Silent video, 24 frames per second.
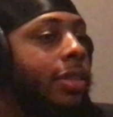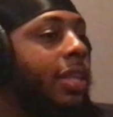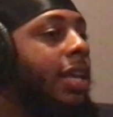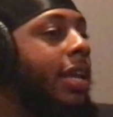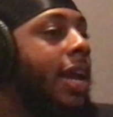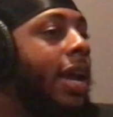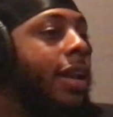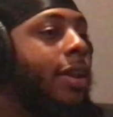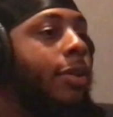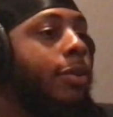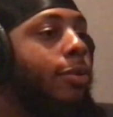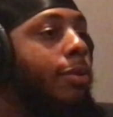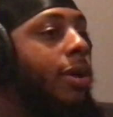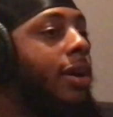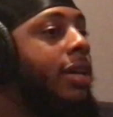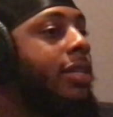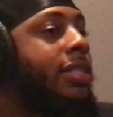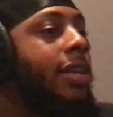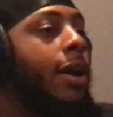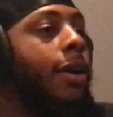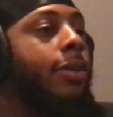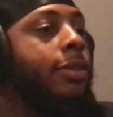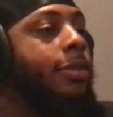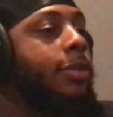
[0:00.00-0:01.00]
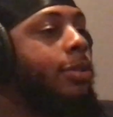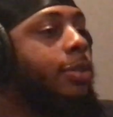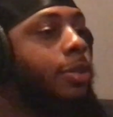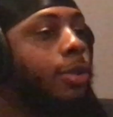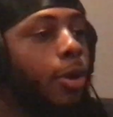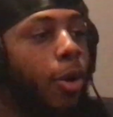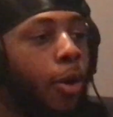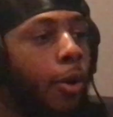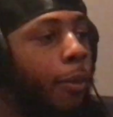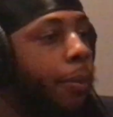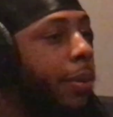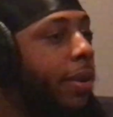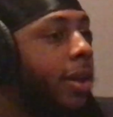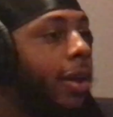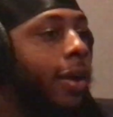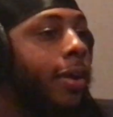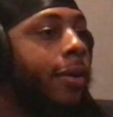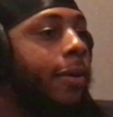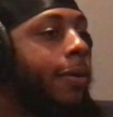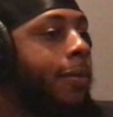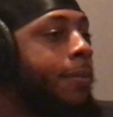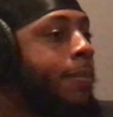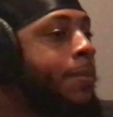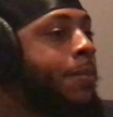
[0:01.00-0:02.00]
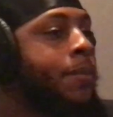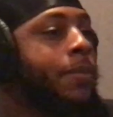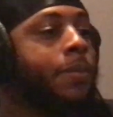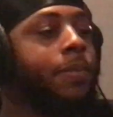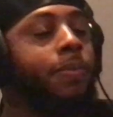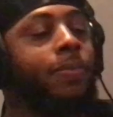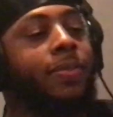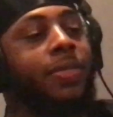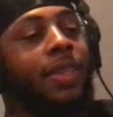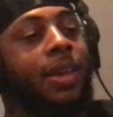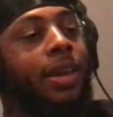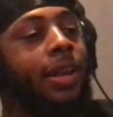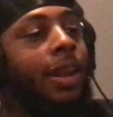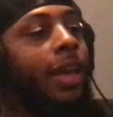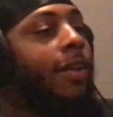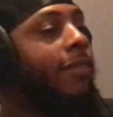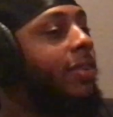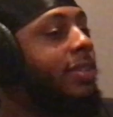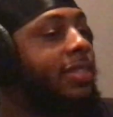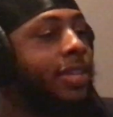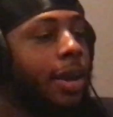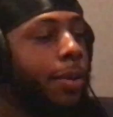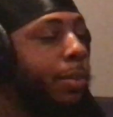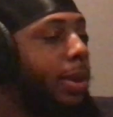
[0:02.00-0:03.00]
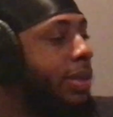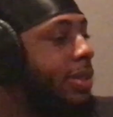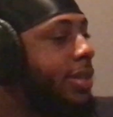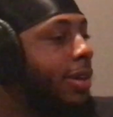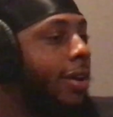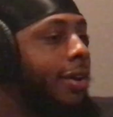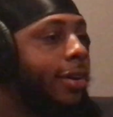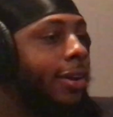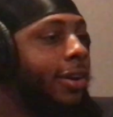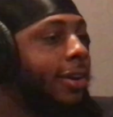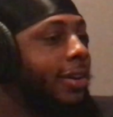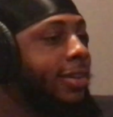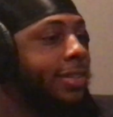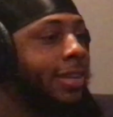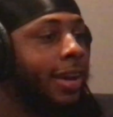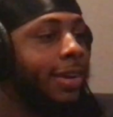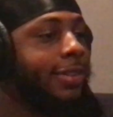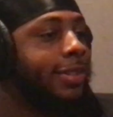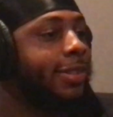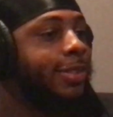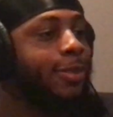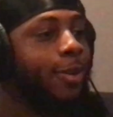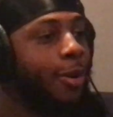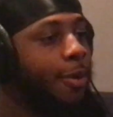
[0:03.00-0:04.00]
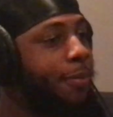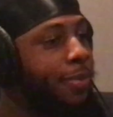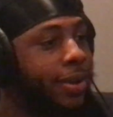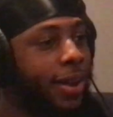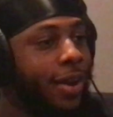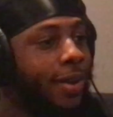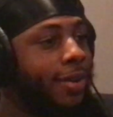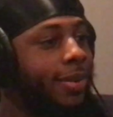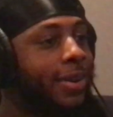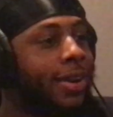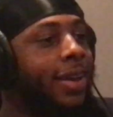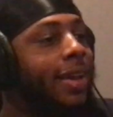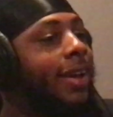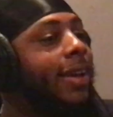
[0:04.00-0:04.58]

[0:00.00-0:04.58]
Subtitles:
thing I knew was I was a Scorpio. And every time I told girls I was a Scorpio,